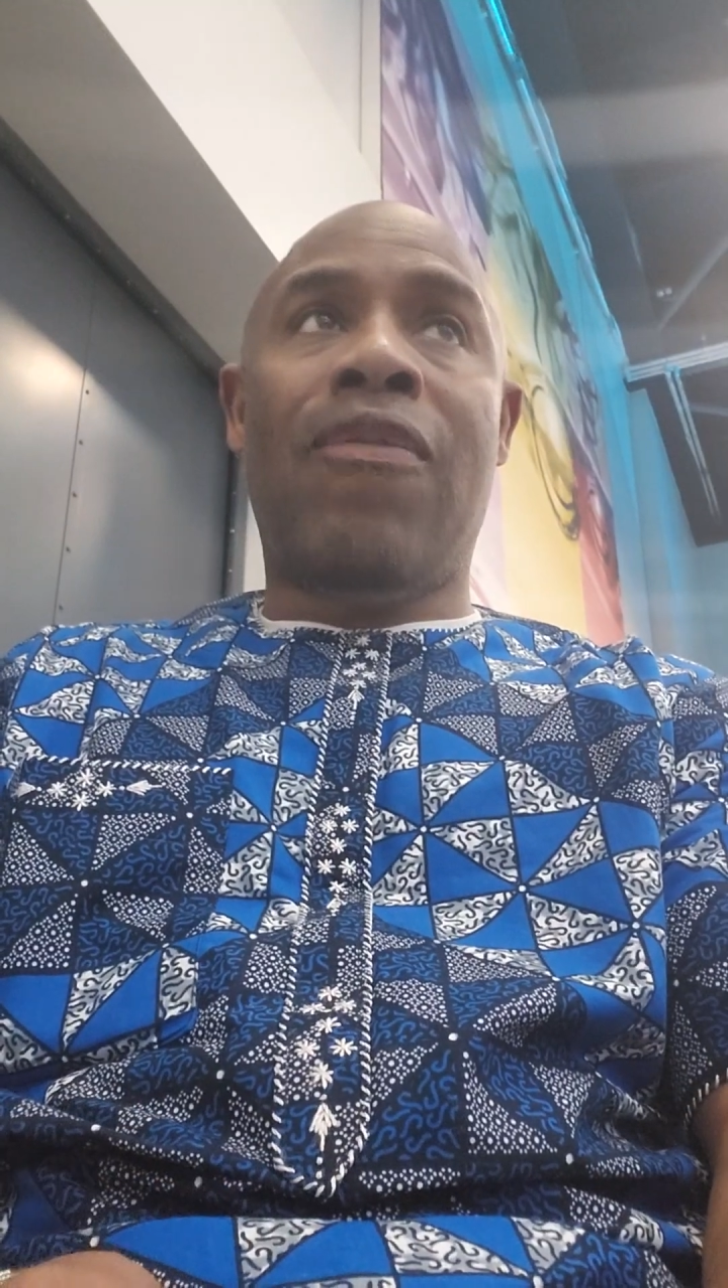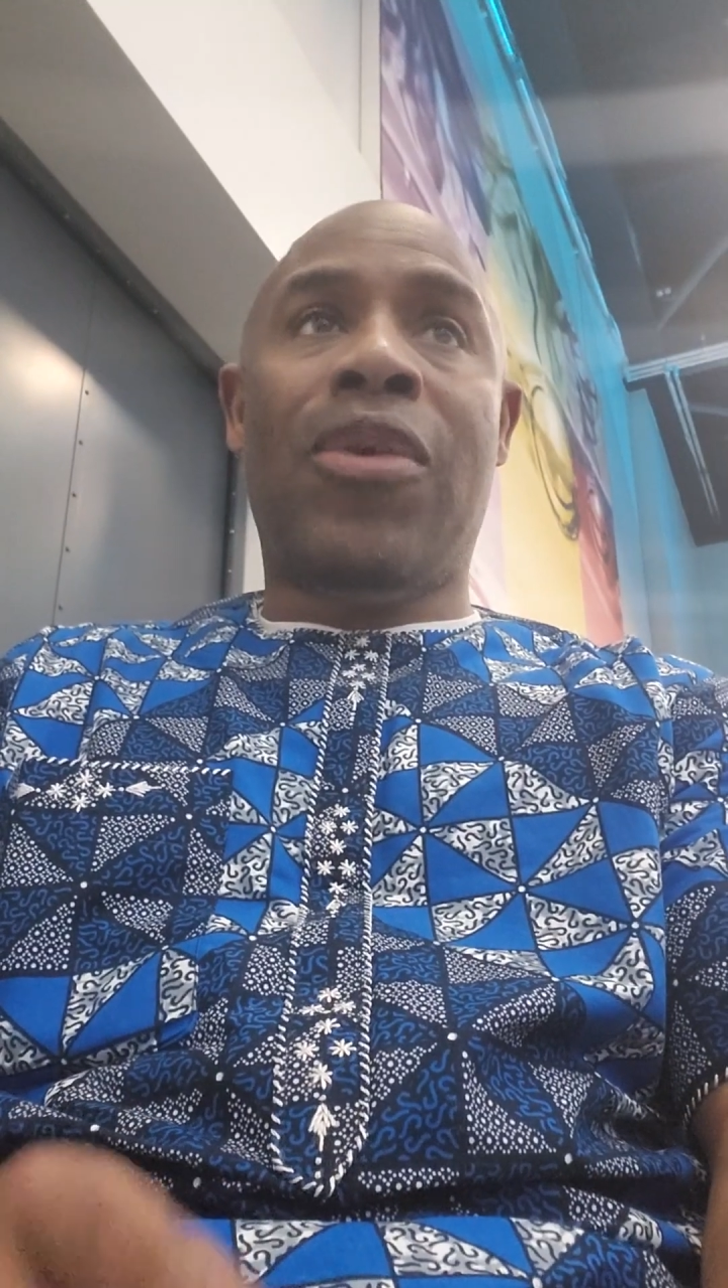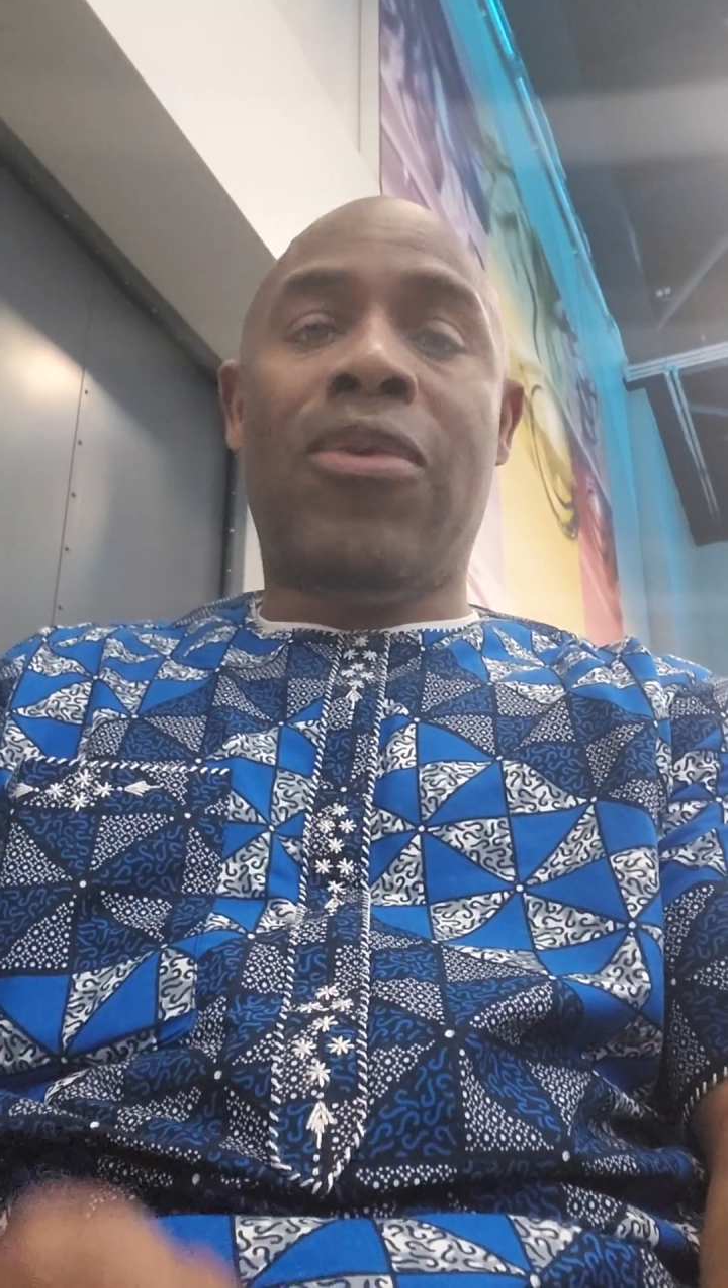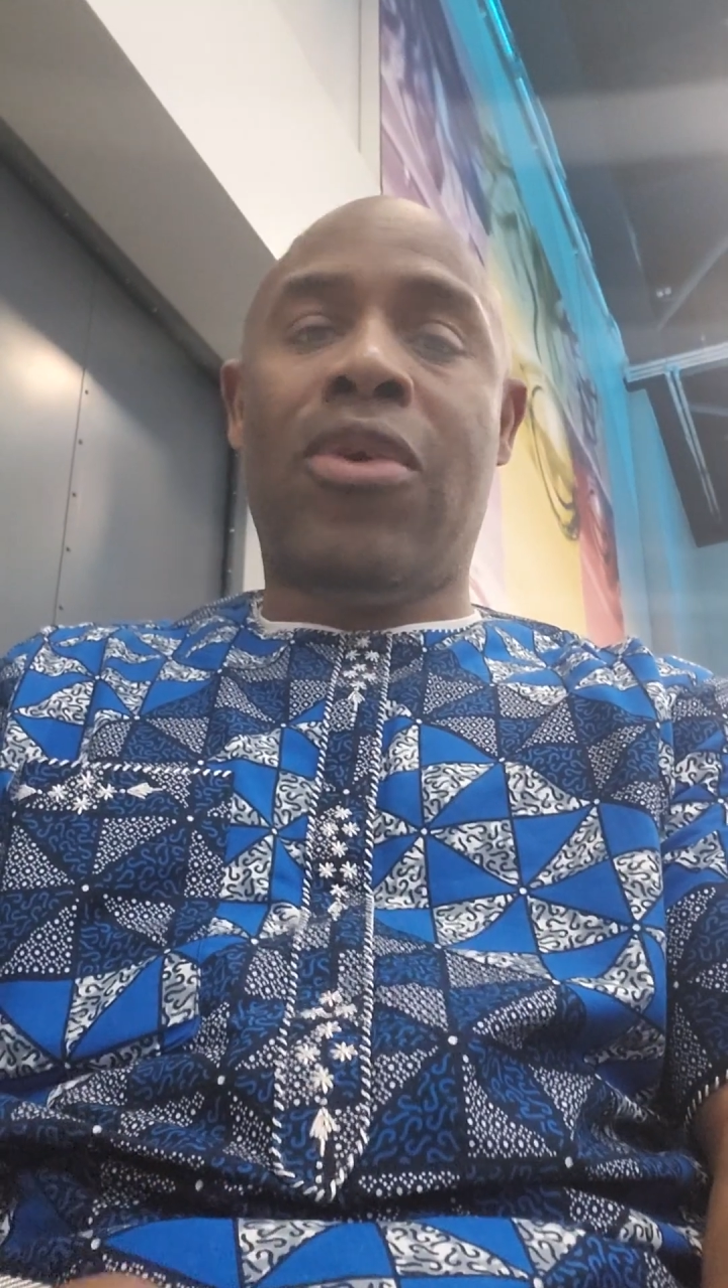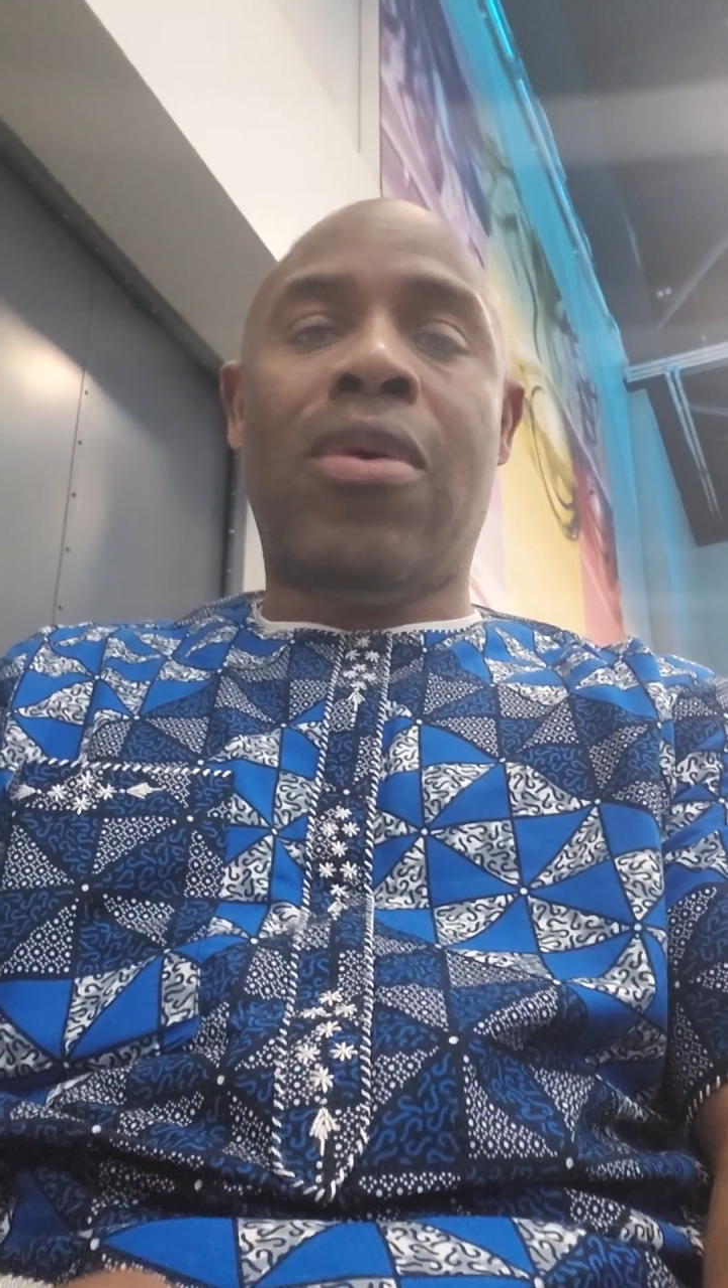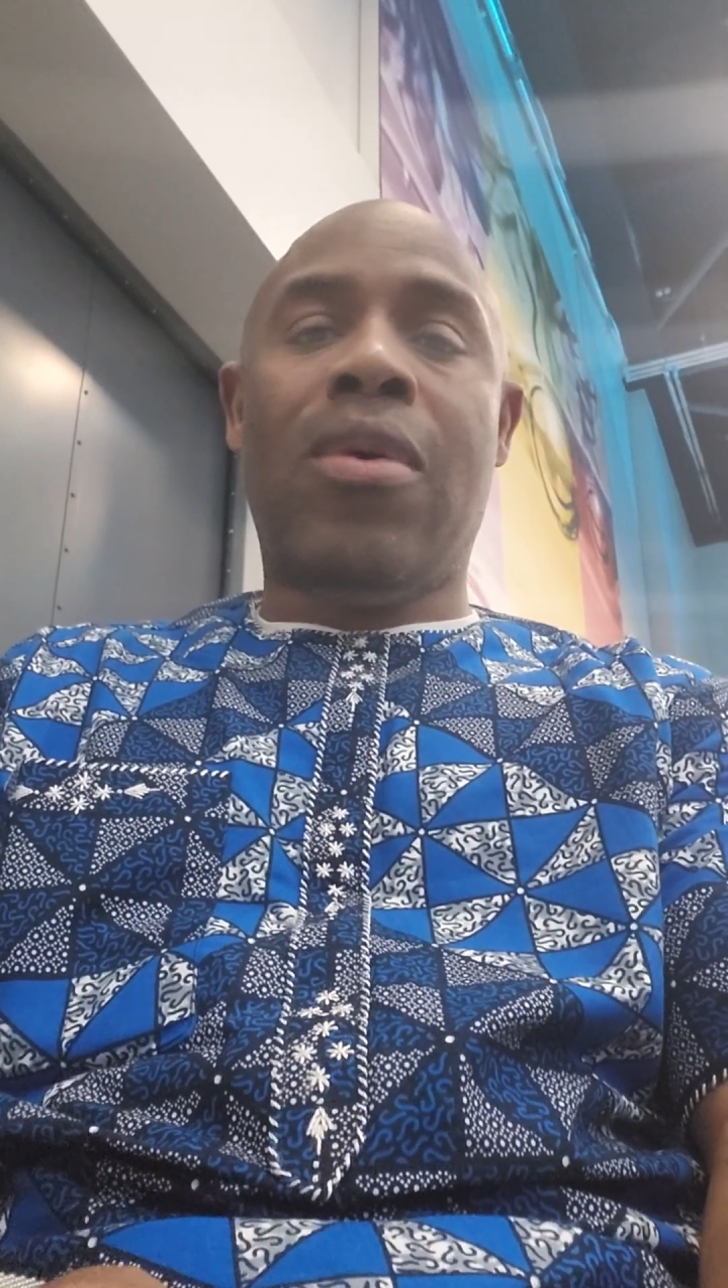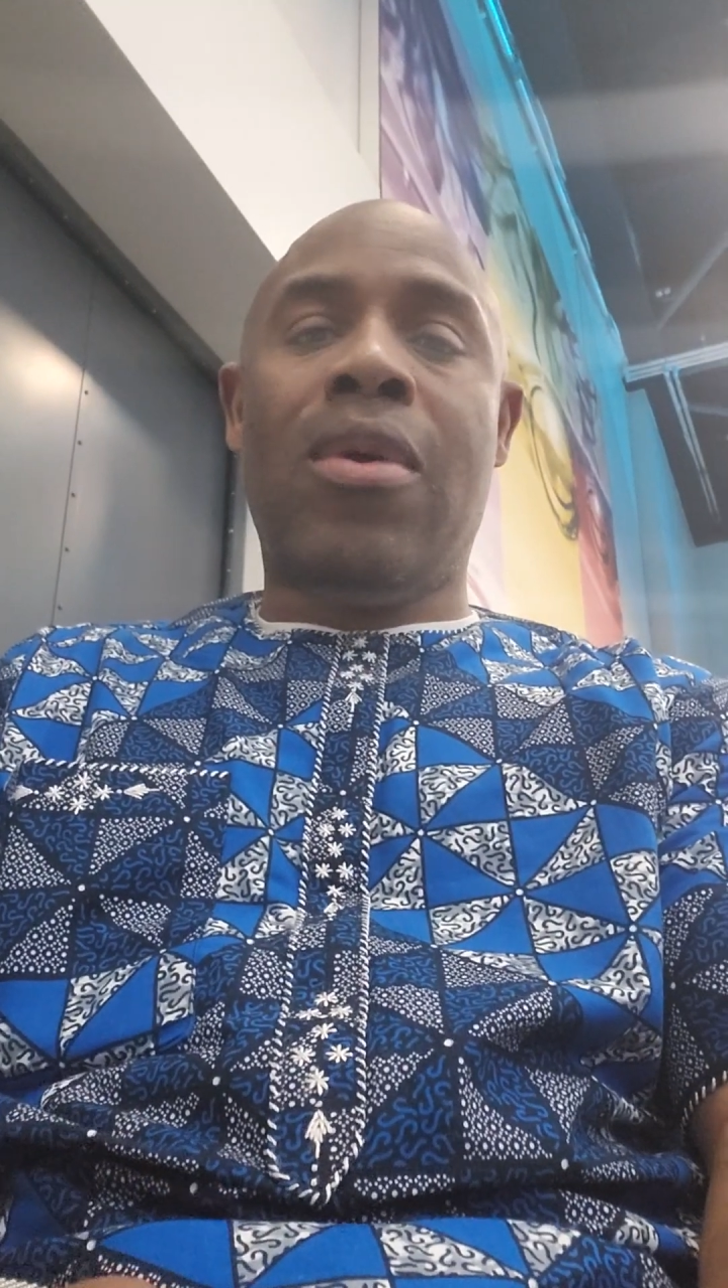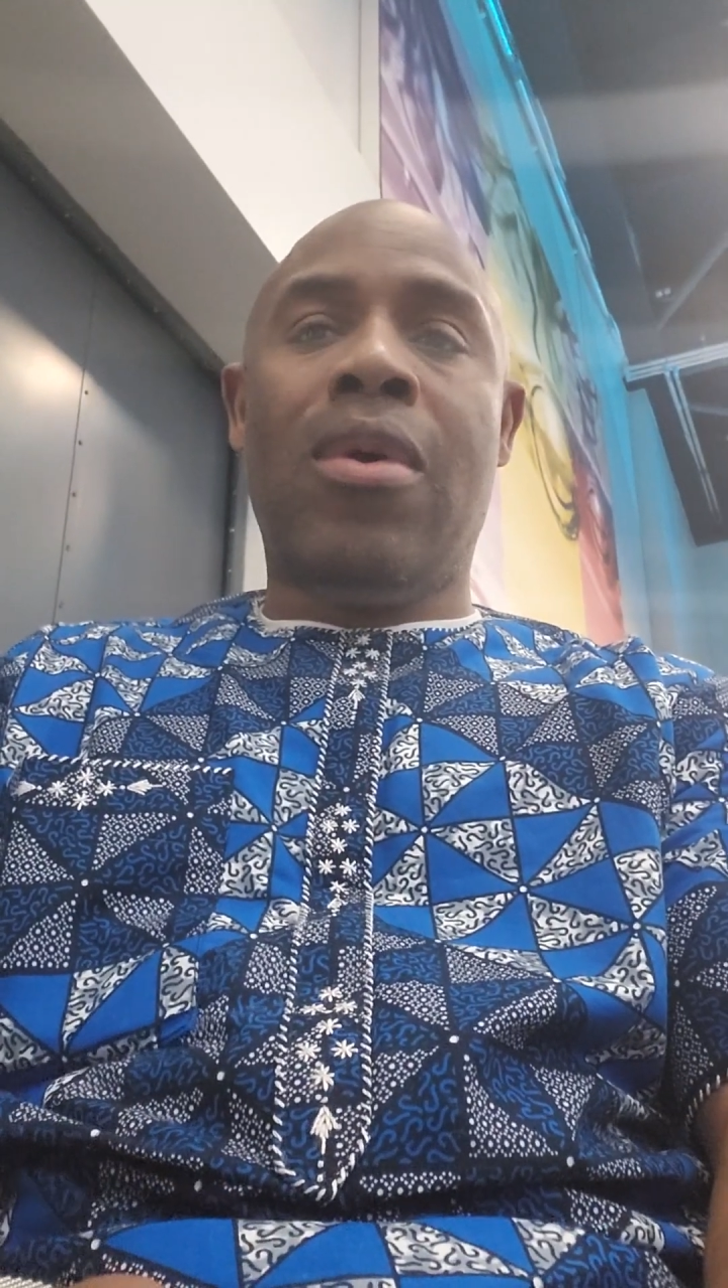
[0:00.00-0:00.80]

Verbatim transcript: future